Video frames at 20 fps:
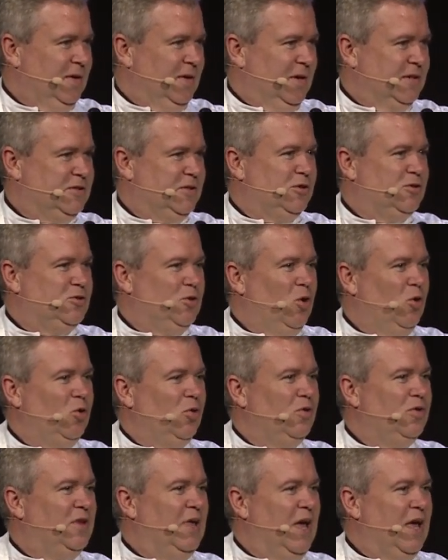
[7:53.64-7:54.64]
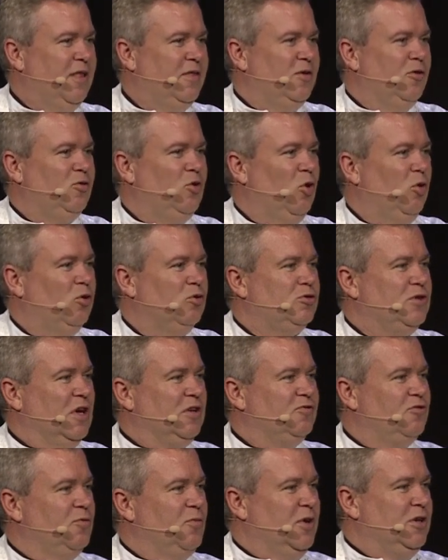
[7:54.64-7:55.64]
It's a total death, a total
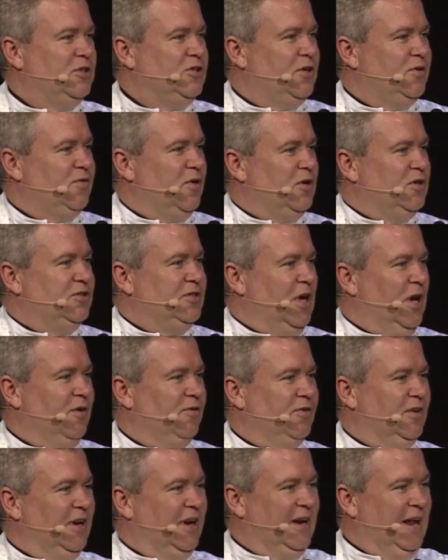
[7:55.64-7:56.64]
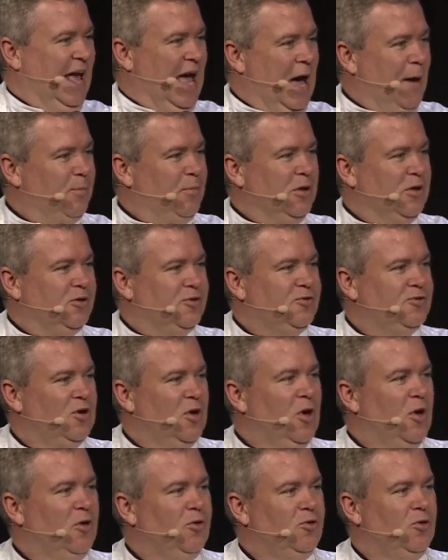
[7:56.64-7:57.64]
transformation of ourselves, and it happens
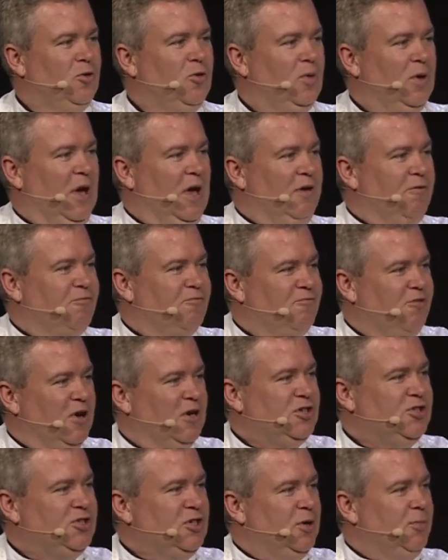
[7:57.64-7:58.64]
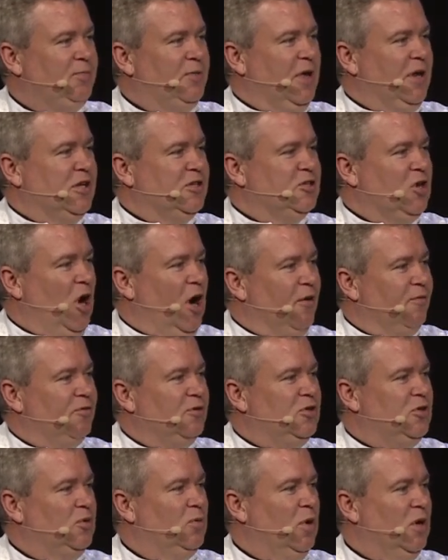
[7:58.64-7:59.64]
through a friendship that is
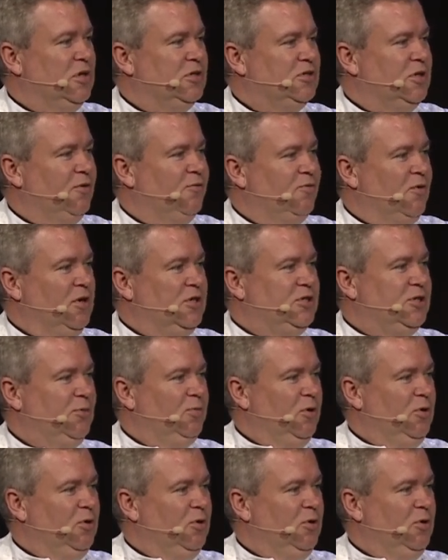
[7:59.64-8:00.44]
offered to us, a friendship